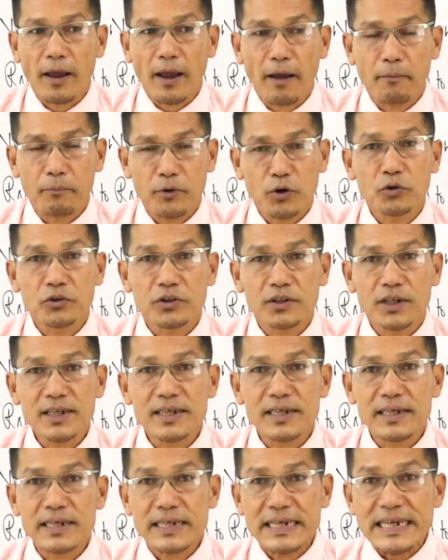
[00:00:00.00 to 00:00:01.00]
because
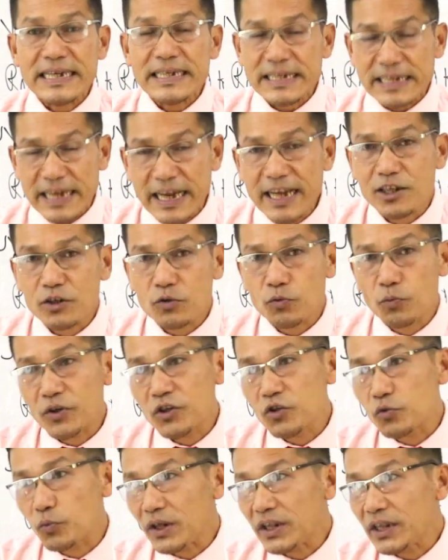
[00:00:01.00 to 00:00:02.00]
these things
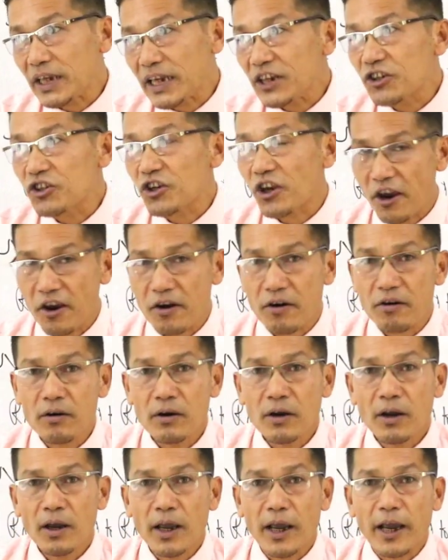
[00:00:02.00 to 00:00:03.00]
which we teach
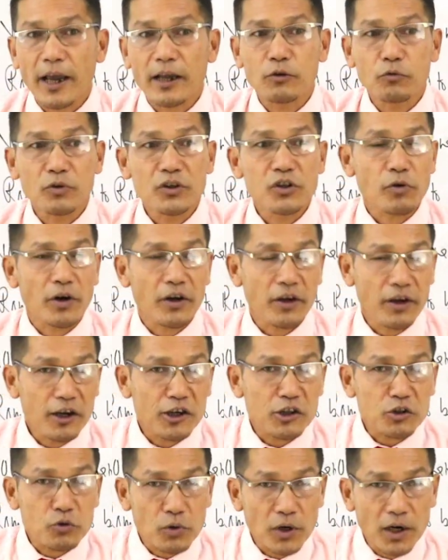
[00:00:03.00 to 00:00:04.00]
here and which you are
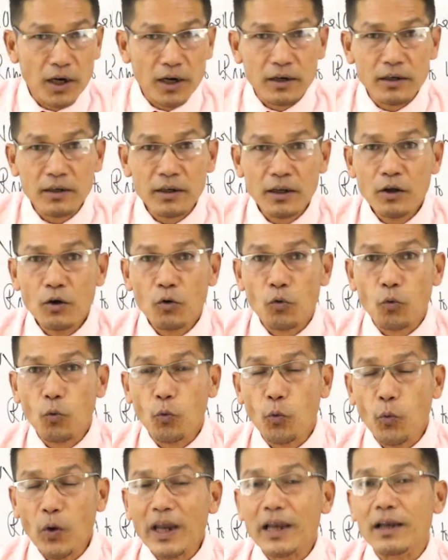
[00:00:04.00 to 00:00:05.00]
here to learn
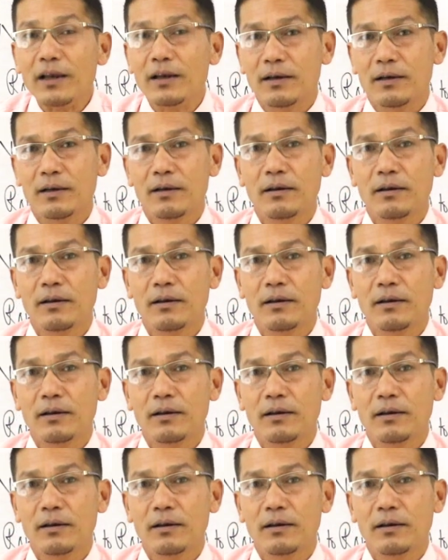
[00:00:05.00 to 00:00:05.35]
will